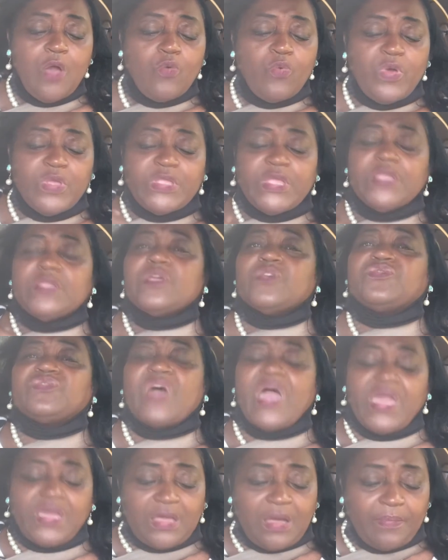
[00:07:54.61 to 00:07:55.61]
We need to
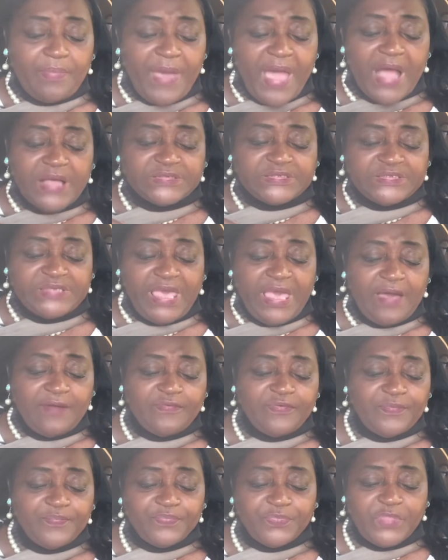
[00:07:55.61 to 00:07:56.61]
think about self.
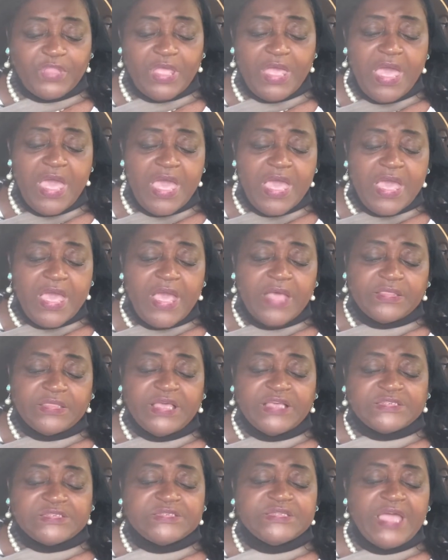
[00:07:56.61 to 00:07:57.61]
And
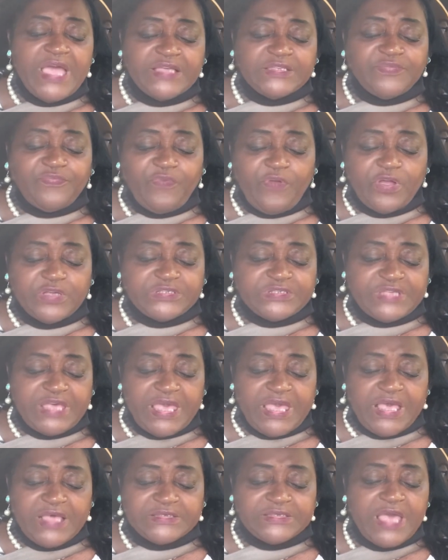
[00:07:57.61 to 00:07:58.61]
this next verse
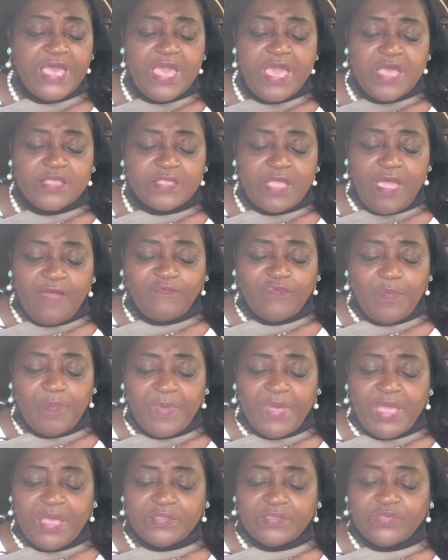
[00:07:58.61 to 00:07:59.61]
says, and every
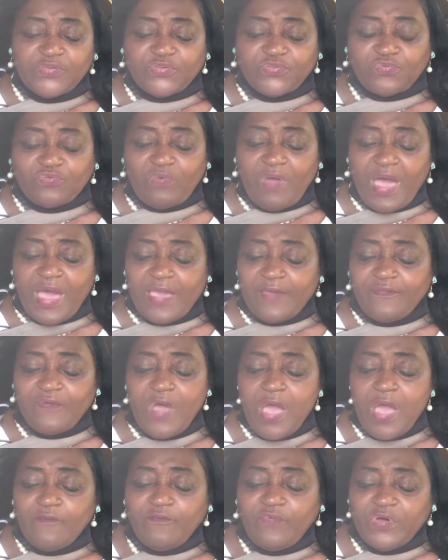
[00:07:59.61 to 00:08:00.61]
man that strife
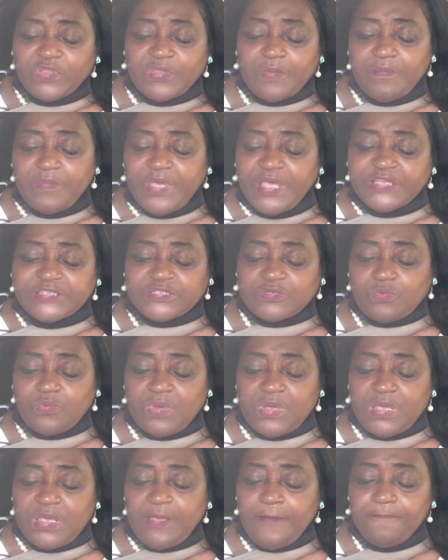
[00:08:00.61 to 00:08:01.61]
for the
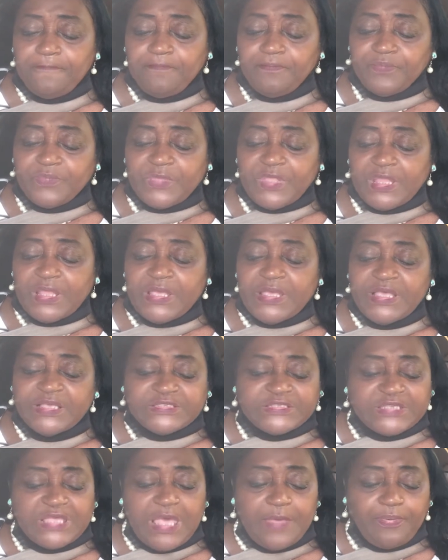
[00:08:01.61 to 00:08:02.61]
mystery is
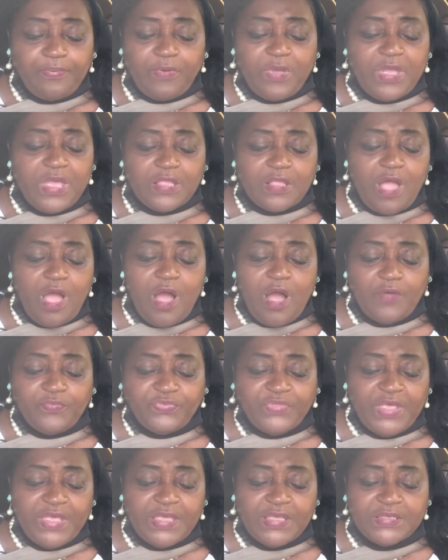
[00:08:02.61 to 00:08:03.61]
temporary in all
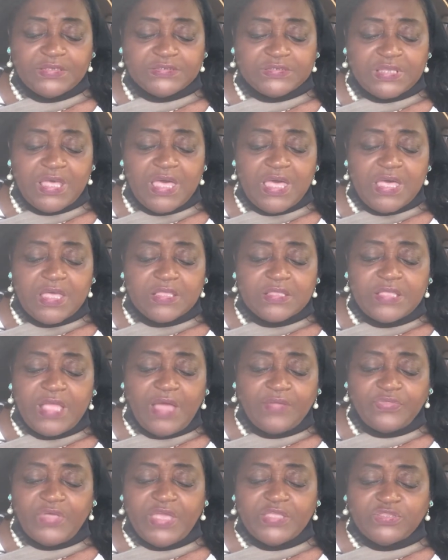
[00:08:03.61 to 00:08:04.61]
things.
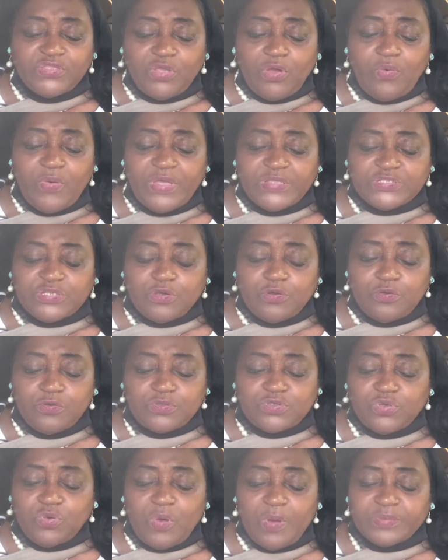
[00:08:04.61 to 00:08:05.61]
Now they do it to
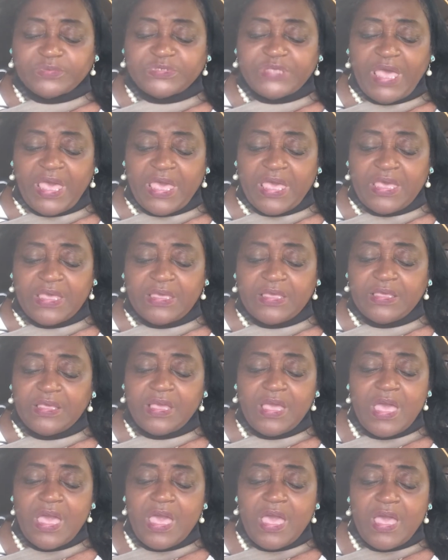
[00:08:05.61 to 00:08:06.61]
obtain
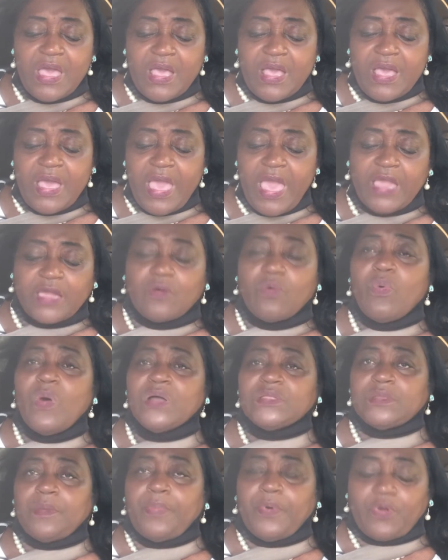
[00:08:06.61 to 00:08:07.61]
a
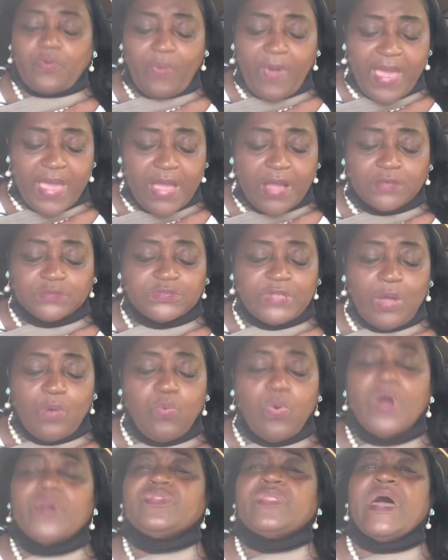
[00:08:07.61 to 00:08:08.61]
corruptible crown. Now
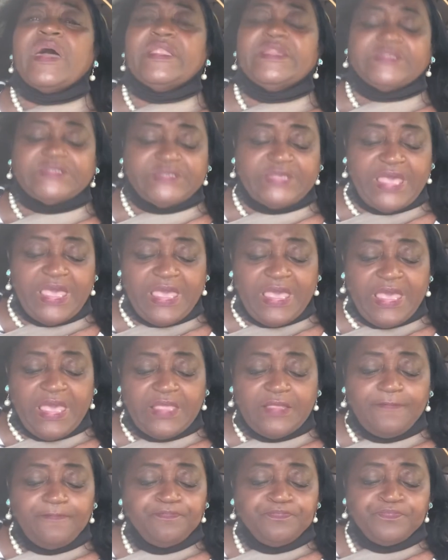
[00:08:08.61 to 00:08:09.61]
what that is
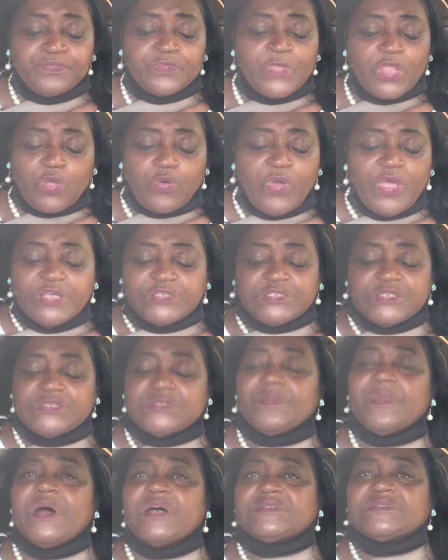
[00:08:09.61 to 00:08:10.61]
saying, Christians
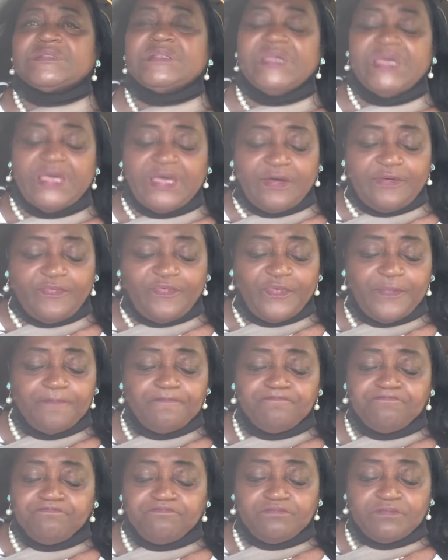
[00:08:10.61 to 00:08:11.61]
must live
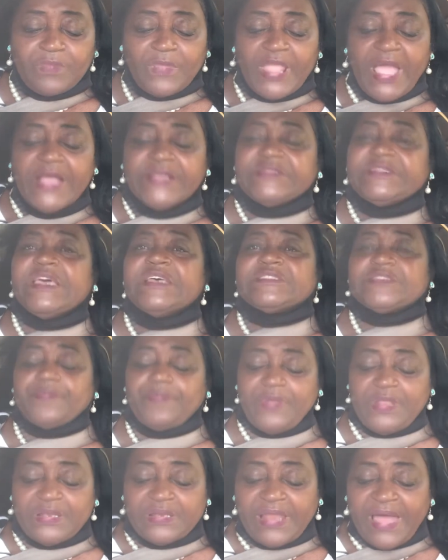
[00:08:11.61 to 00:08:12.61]
a
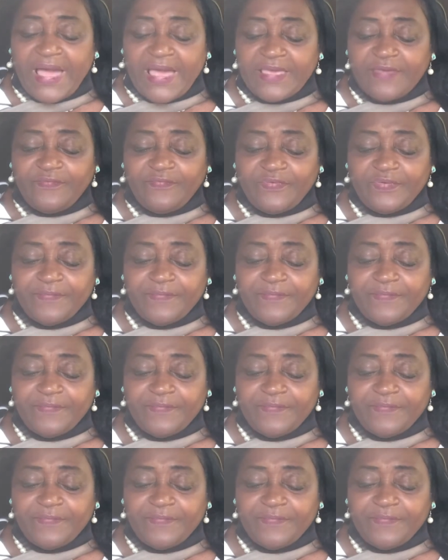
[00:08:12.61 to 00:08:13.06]
disciplined life.